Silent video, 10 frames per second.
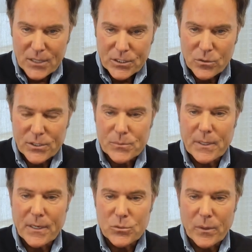out to us
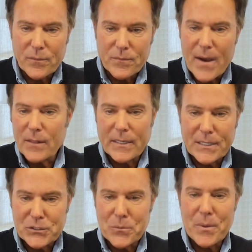because we finally
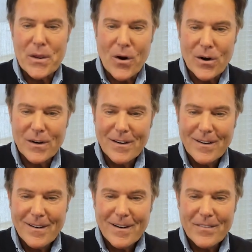did some PR
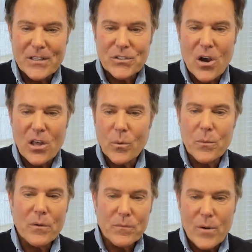they saw that
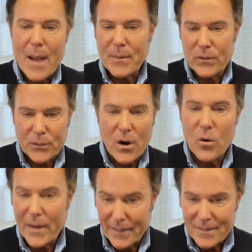we were rapidly
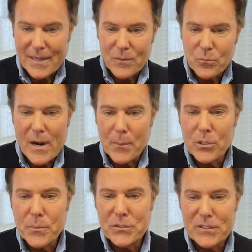growing and, and were
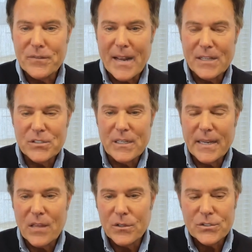able to put some financing
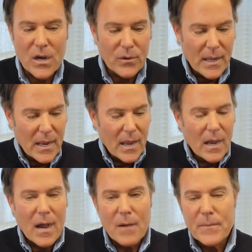together. So
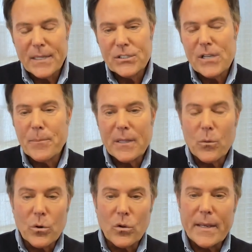um, it's something
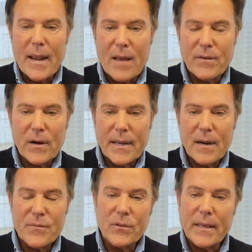that we're looking at very
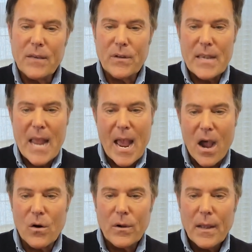carefully even
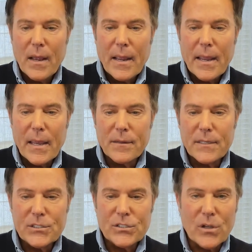now. And
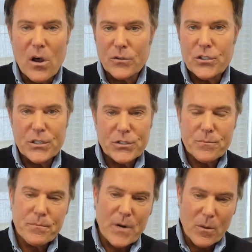this is all
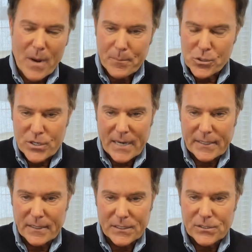just, you know, I'm
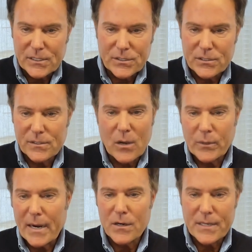projecting this. This is no
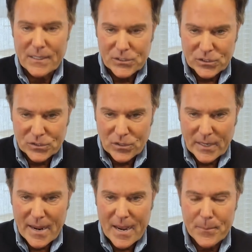guarantee this is
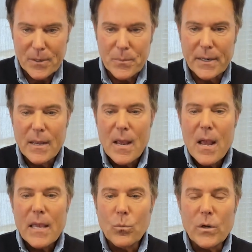going to happen, but
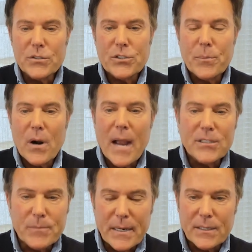it wouldn't
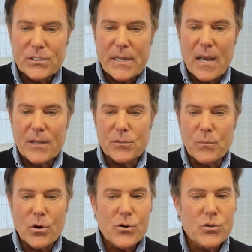surprise me to see us
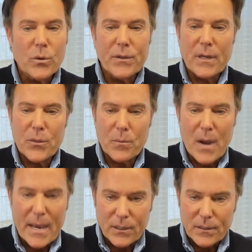merge with another
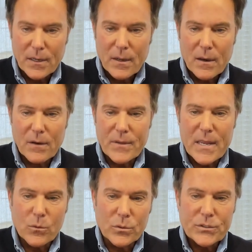miner of
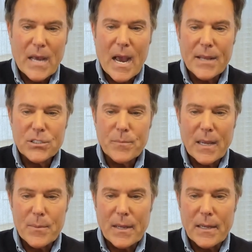equal size,
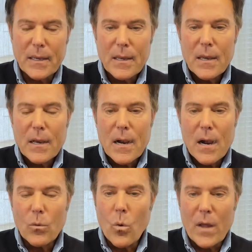maybe
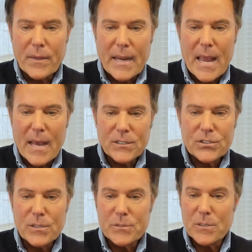uh, one that
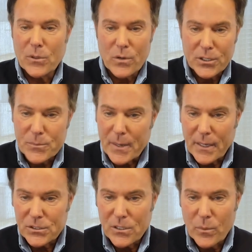has some similar
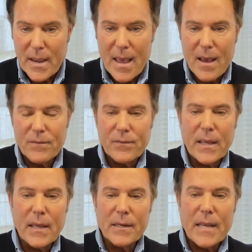experience that we have
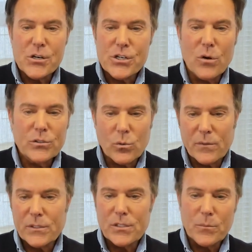and has shown
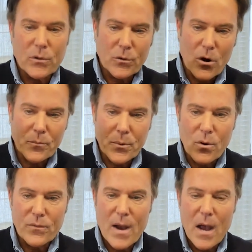sort of a similar growth
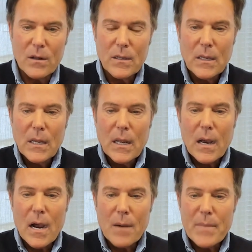profile.
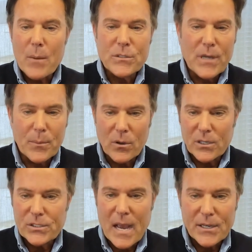Um, that would double
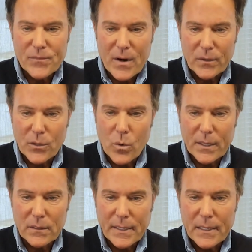our size fairly
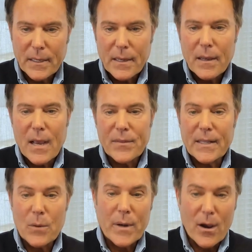quickly. I
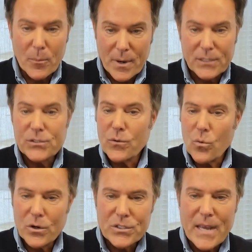think that would help us, of
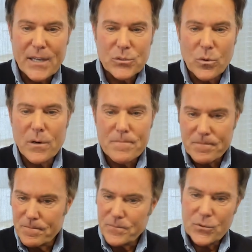course, as we're
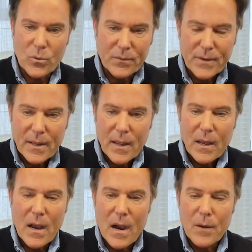sort of
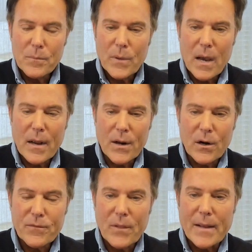um, on, on,
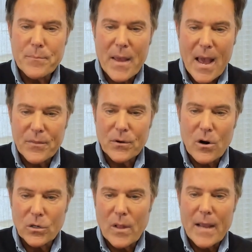our flight path or
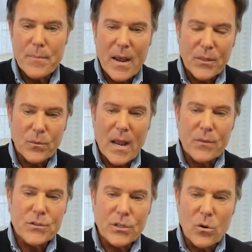our glide path
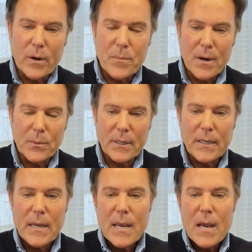rather to going
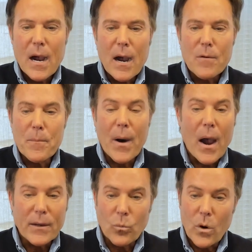public. Uh,
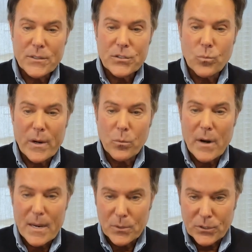but once we
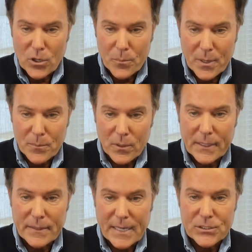were able to go
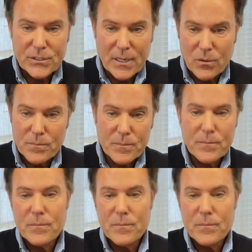public, and that's you know